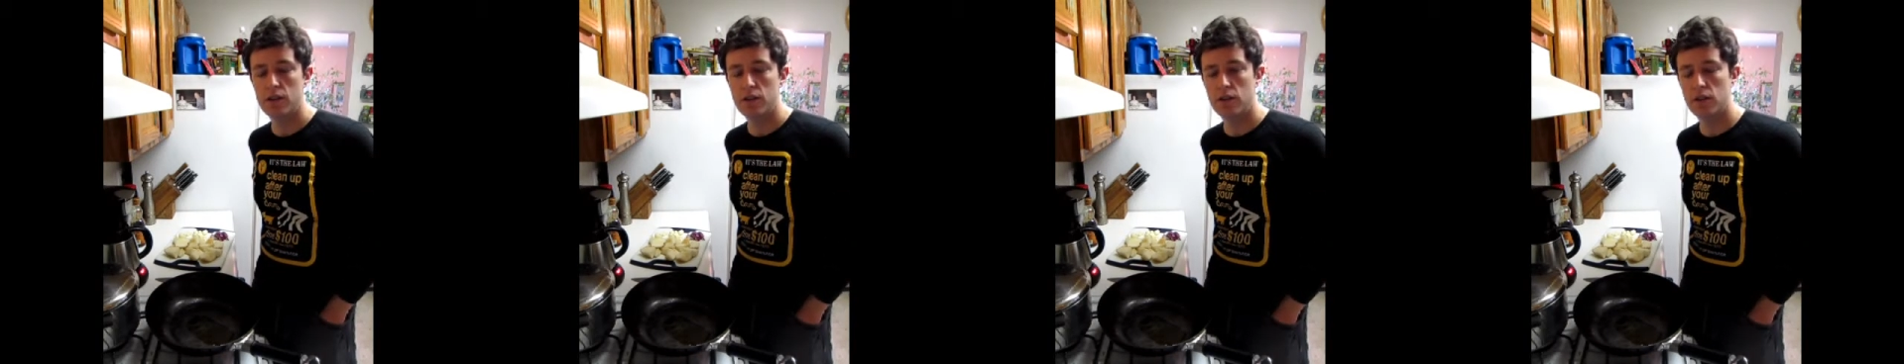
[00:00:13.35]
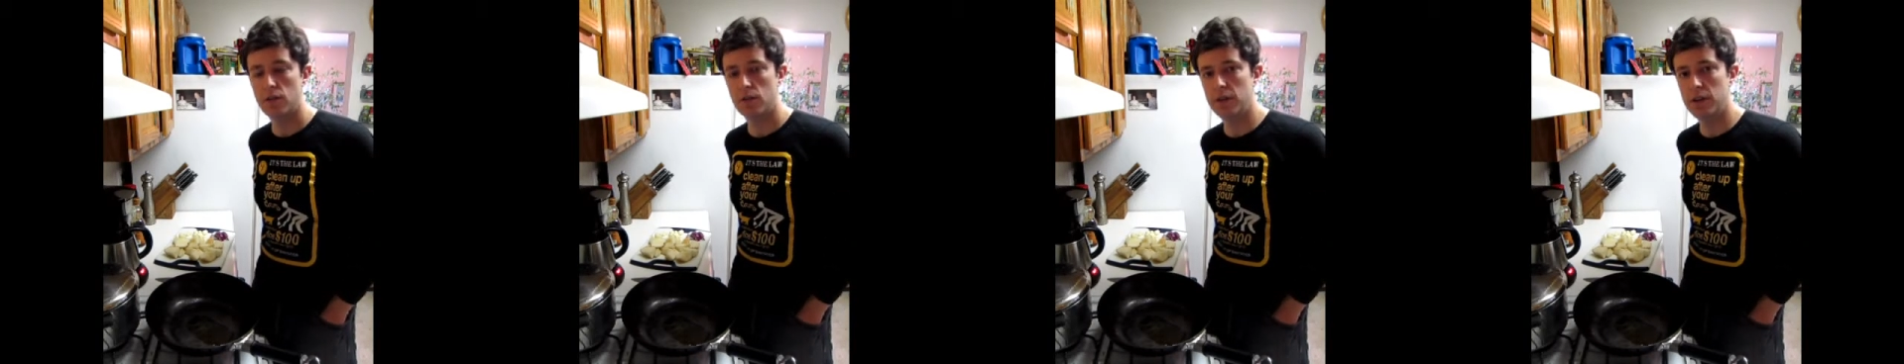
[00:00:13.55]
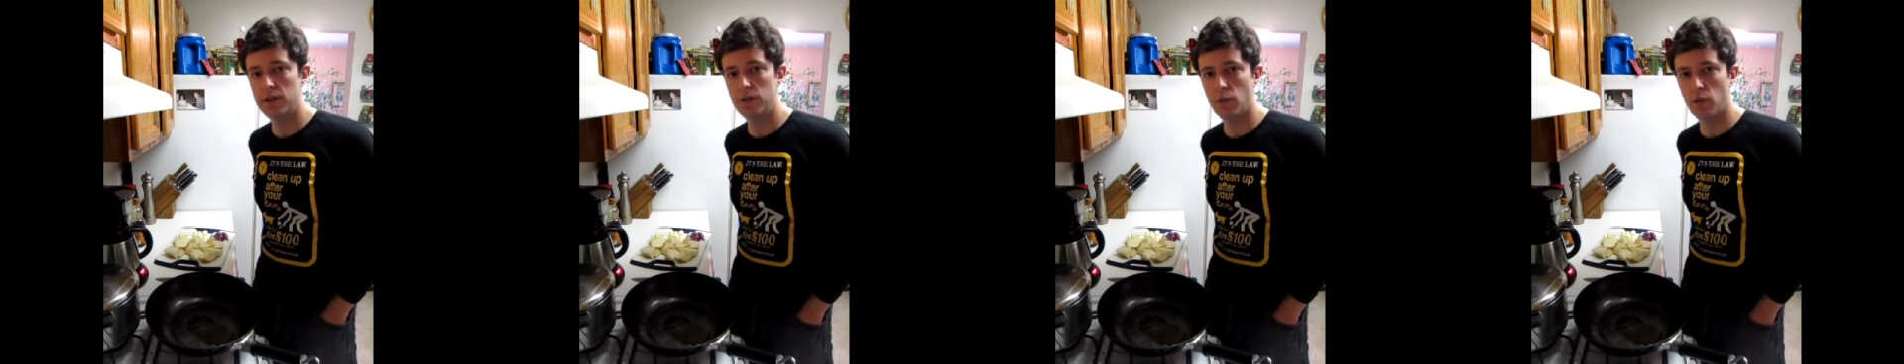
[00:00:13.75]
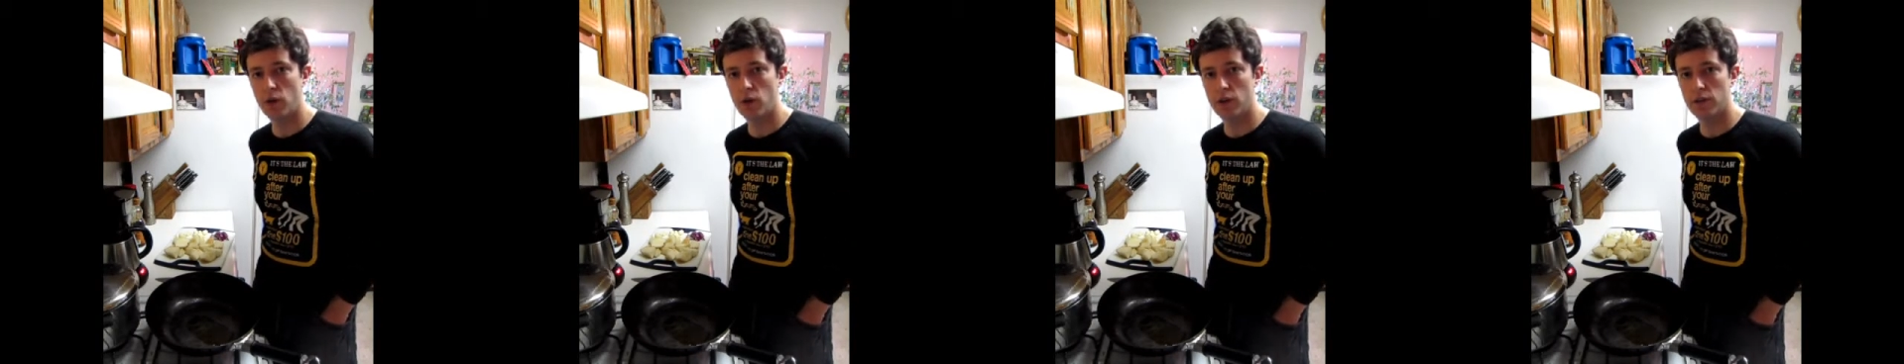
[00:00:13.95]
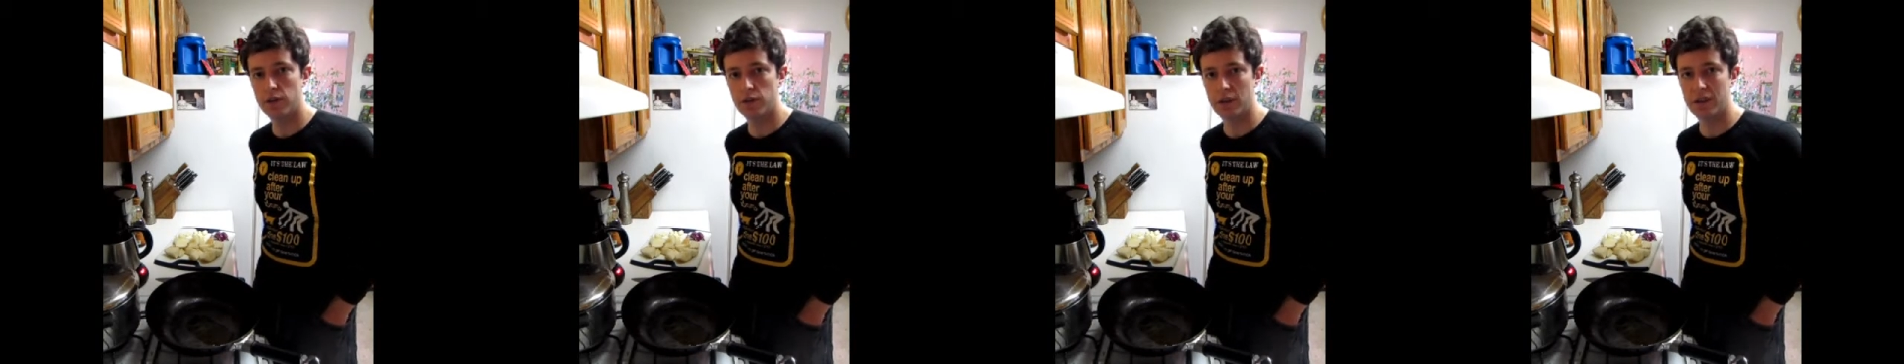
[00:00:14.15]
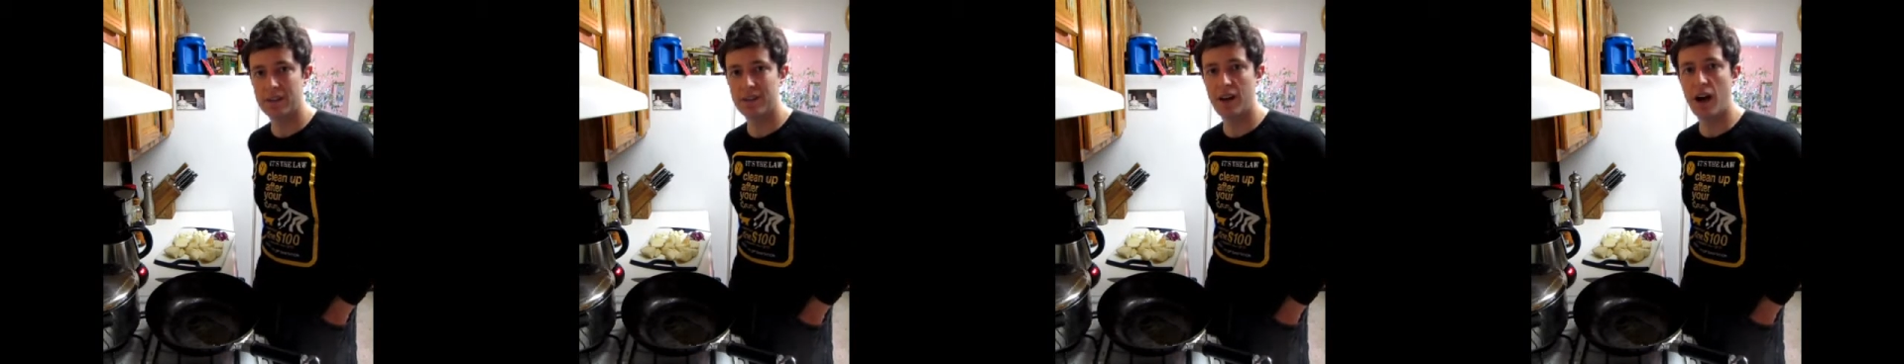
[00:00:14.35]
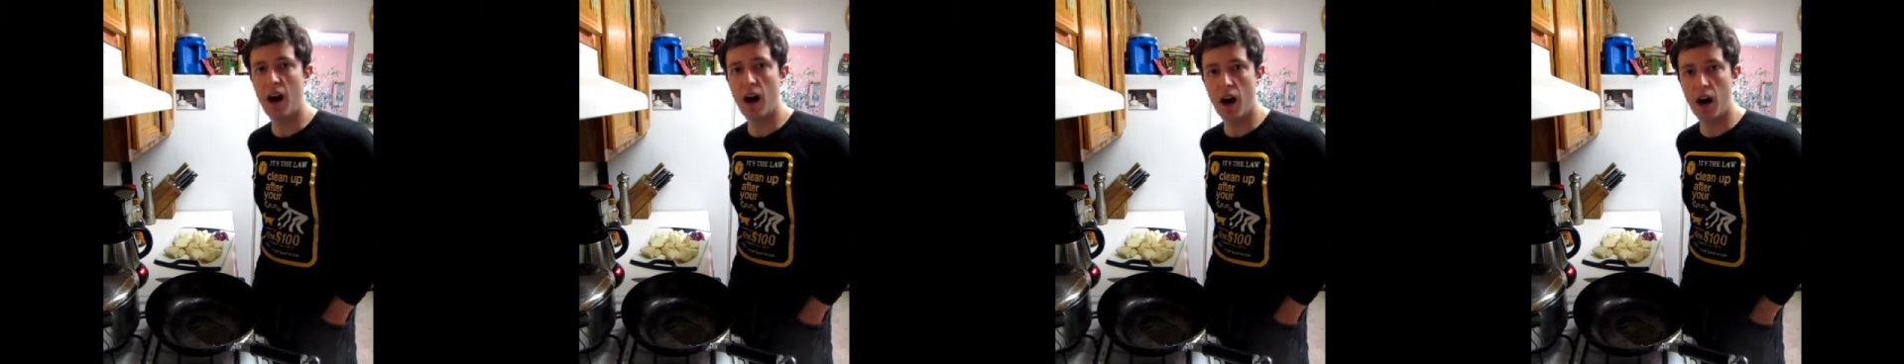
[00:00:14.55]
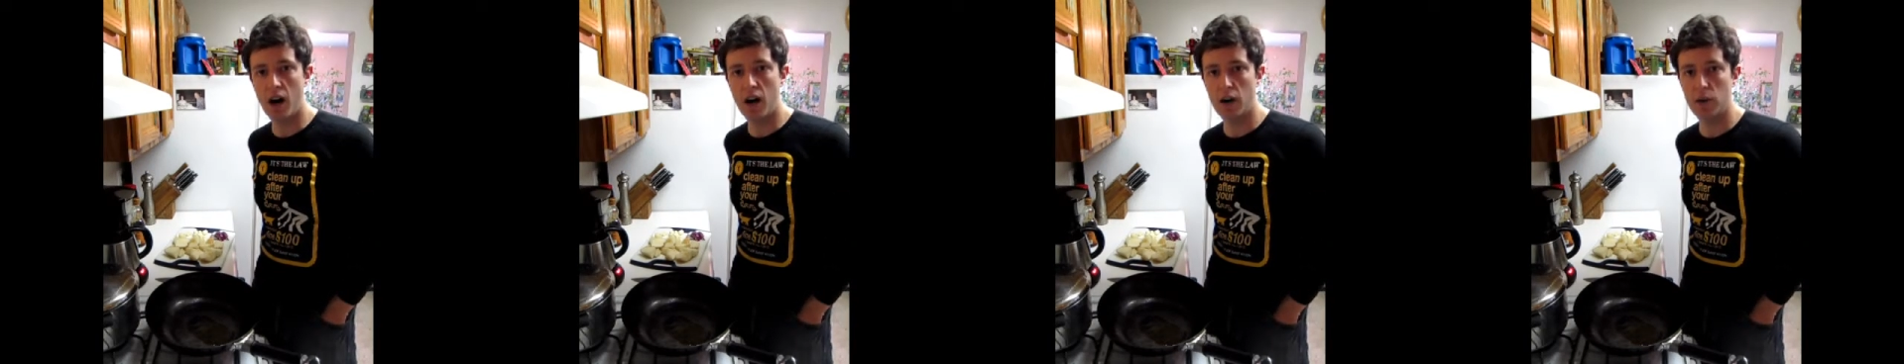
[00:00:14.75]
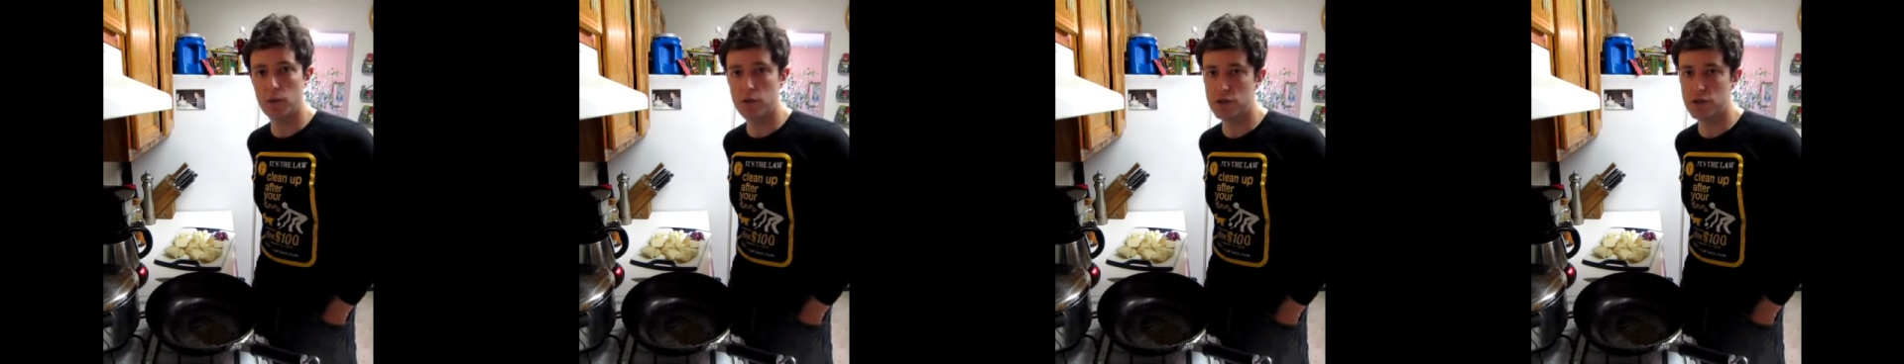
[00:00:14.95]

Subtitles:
Korean word for tang,